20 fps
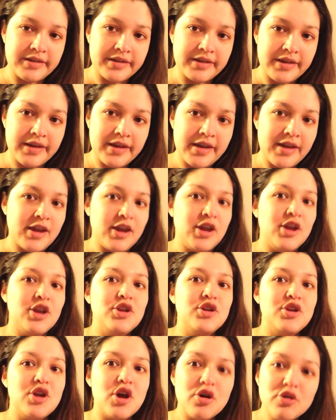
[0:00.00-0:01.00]
Jacket.
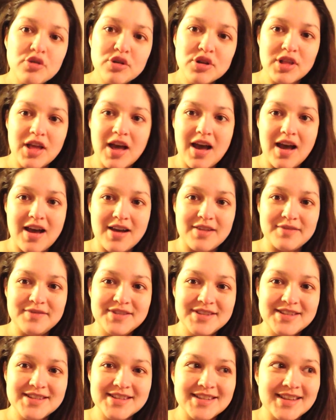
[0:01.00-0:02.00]
No
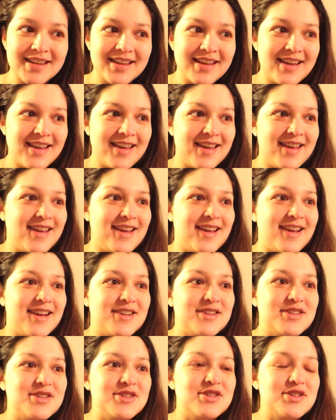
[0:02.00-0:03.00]
gloves. Jacket.
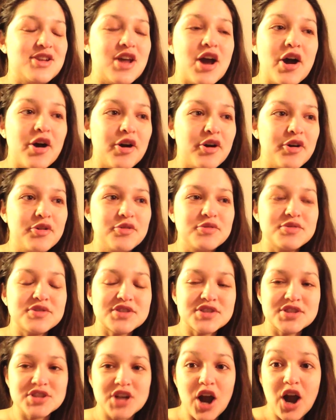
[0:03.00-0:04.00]
No
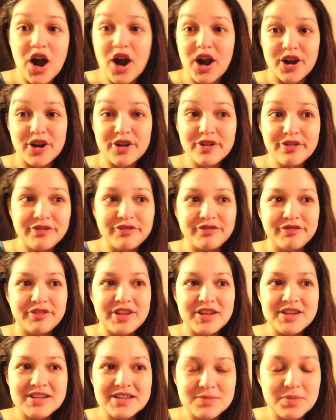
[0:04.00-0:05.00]
scarf
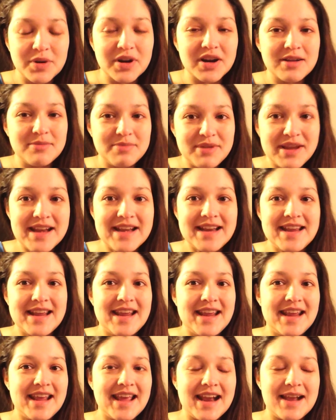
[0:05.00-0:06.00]
he did wear a
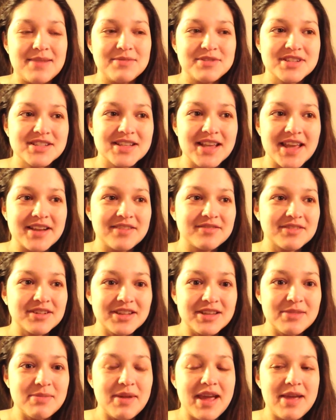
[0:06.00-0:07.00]
beanie and I'm just like,
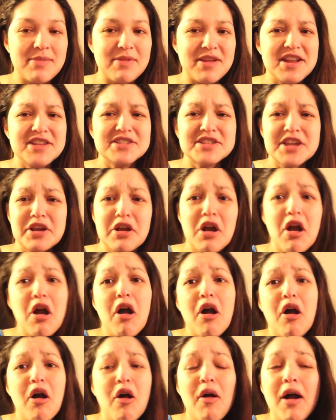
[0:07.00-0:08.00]
really, babe? And he's like,
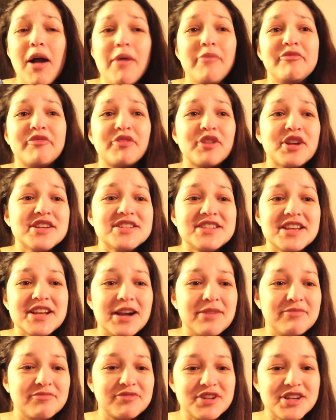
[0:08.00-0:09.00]
oh, I'm freezing,
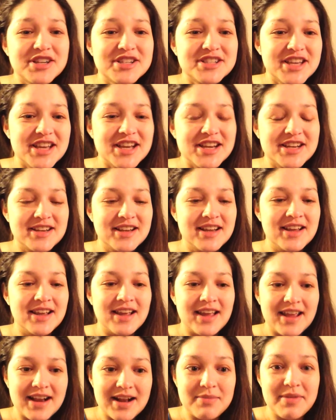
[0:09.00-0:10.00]
I'm freezing.
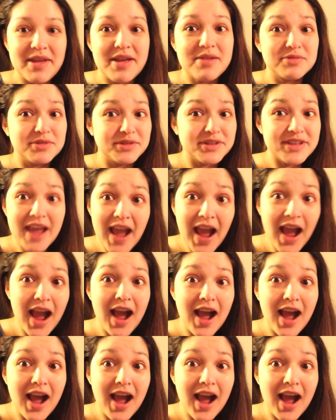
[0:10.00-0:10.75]
And I'm like, well, yeah.